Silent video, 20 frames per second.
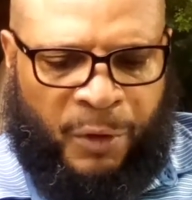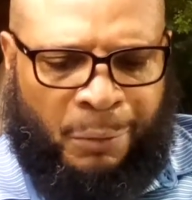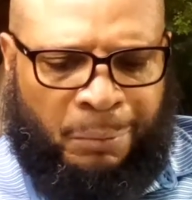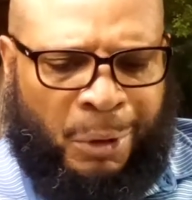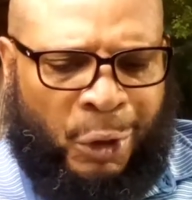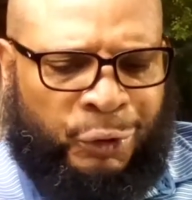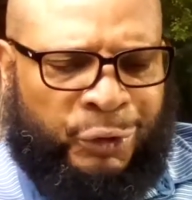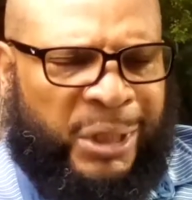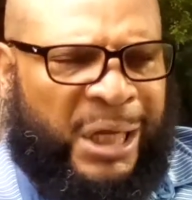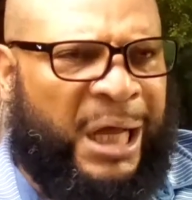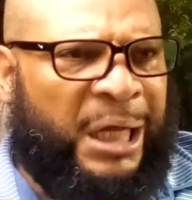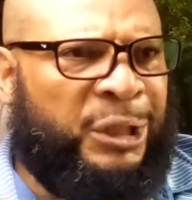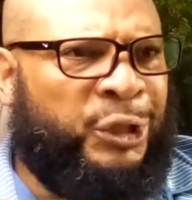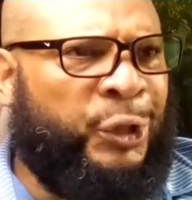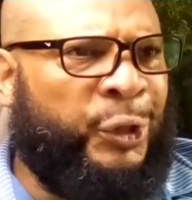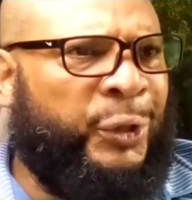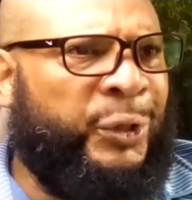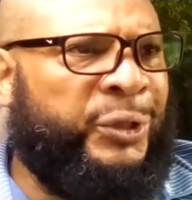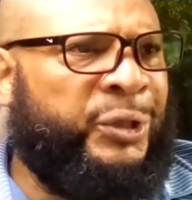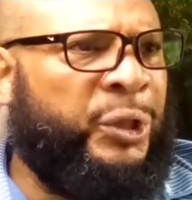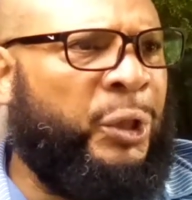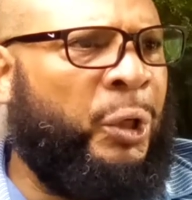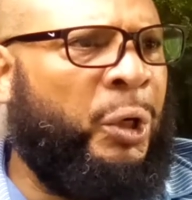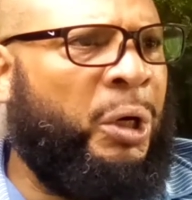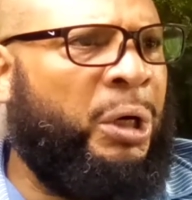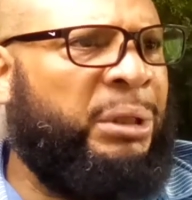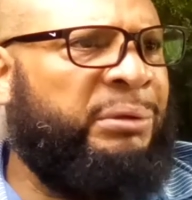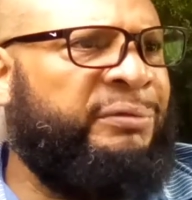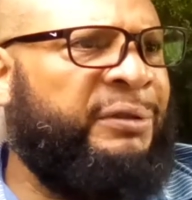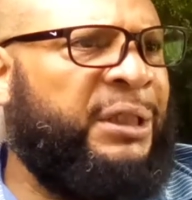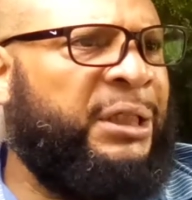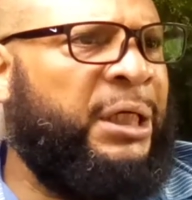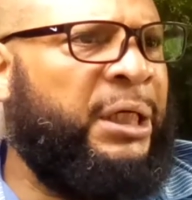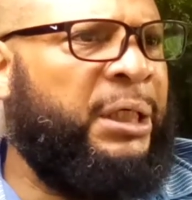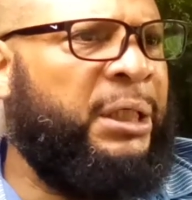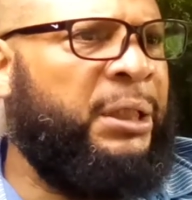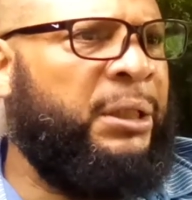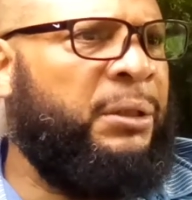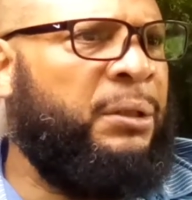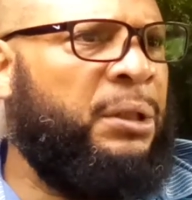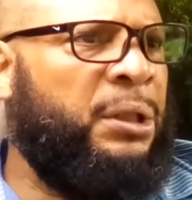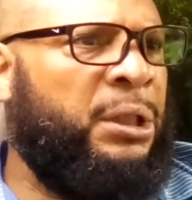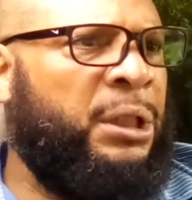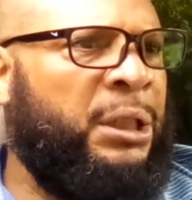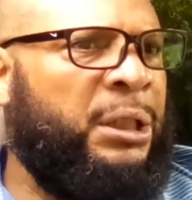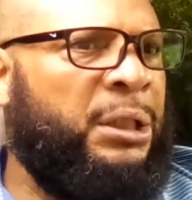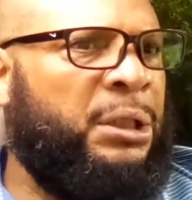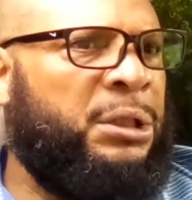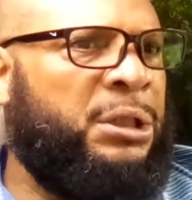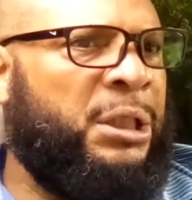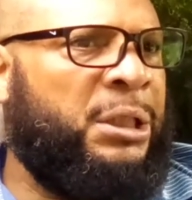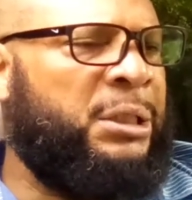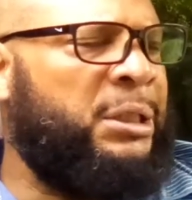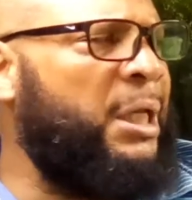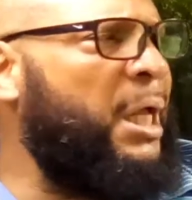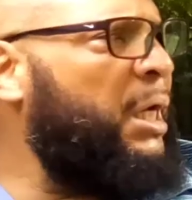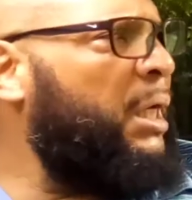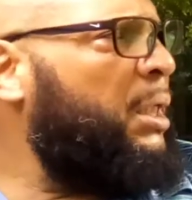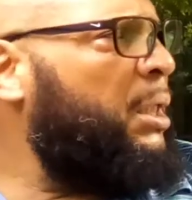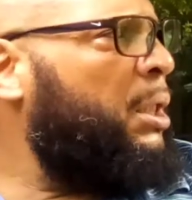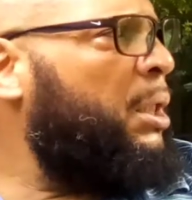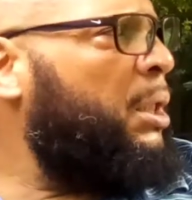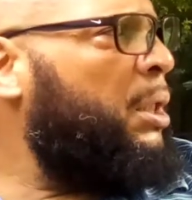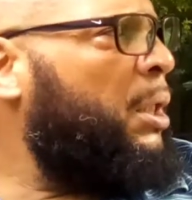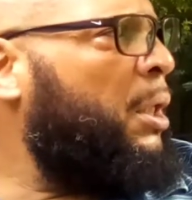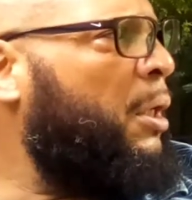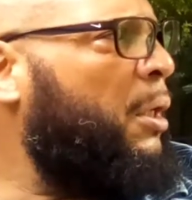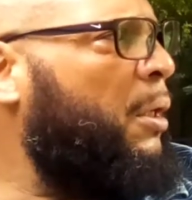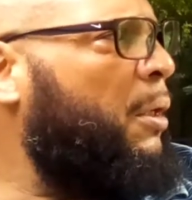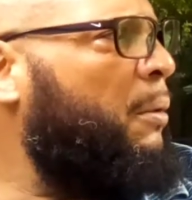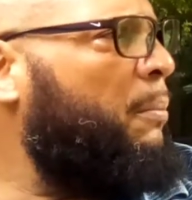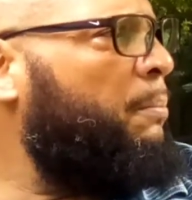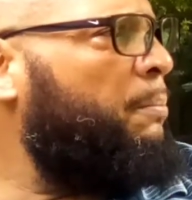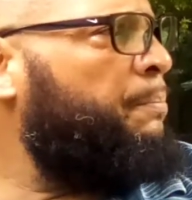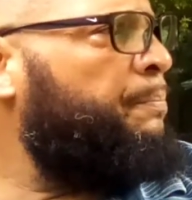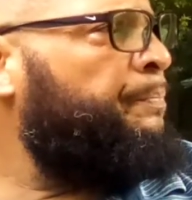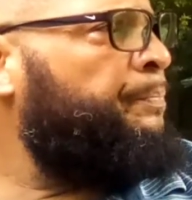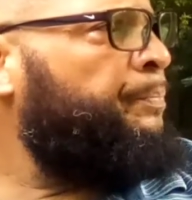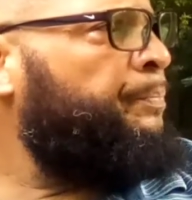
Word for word: The Most High turns the heart of a king, and just like um,